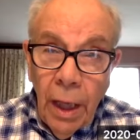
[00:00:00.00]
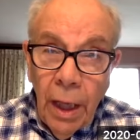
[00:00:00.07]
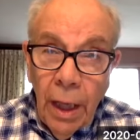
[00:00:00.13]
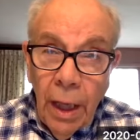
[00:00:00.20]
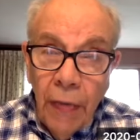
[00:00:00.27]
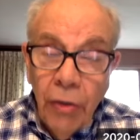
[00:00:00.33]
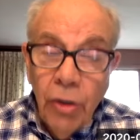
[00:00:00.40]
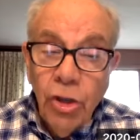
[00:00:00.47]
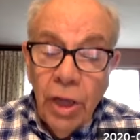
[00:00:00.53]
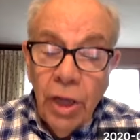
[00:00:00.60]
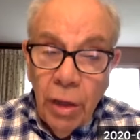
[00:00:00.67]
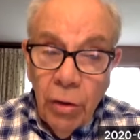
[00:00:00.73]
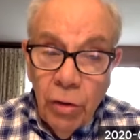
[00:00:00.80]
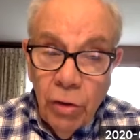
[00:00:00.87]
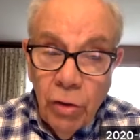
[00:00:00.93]
and the
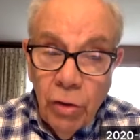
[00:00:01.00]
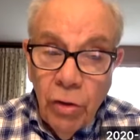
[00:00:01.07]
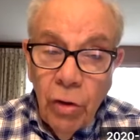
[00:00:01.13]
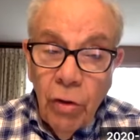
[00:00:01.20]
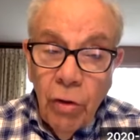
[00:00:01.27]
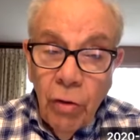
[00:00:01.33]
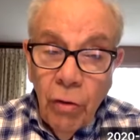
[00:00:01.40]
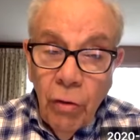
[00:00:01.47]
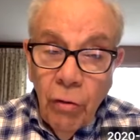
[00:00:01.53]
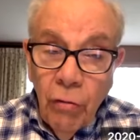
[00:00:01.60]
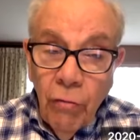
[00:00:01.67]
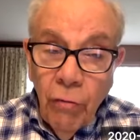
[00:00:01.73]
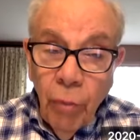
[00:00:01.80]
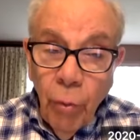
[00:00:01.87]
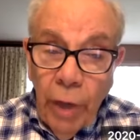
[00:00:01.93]
challenge
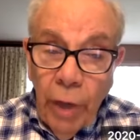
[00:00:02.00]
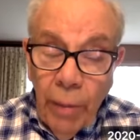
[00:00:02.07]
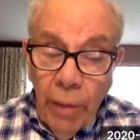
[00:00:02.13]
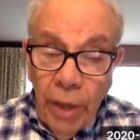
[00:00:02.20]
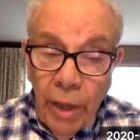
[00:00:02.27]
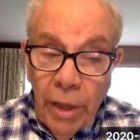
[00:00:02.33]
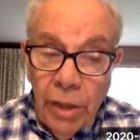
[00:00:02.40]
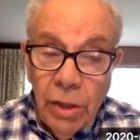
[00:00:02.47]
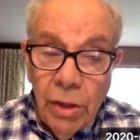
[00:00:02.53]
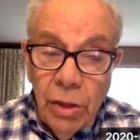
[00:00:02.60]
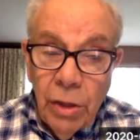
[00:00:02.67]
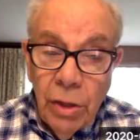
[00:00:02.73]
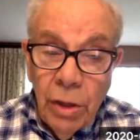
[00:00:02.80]
for rabbis